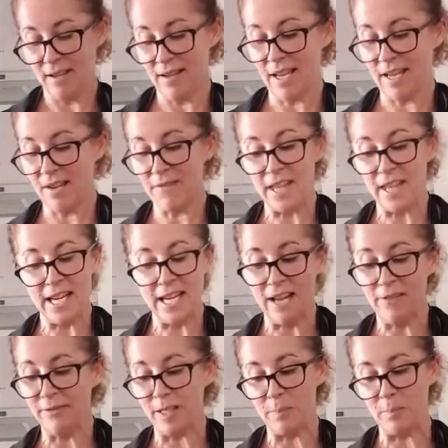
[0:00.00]
And if they're
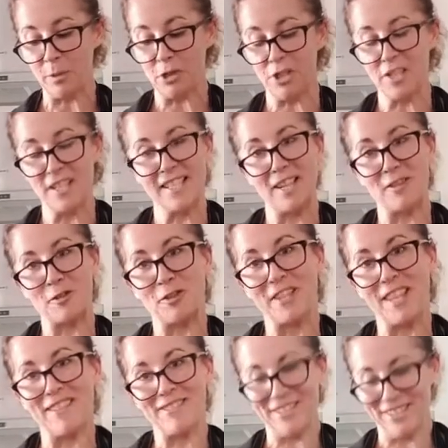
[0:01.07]
lovely butchers, they'll do
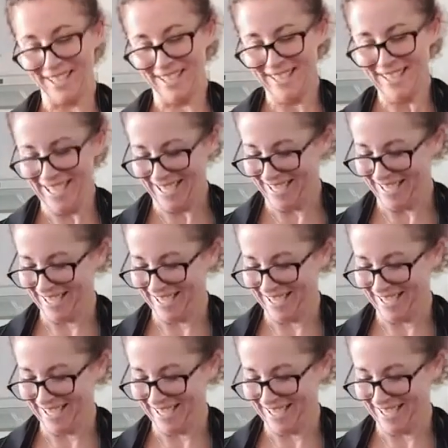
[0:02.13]
that for you.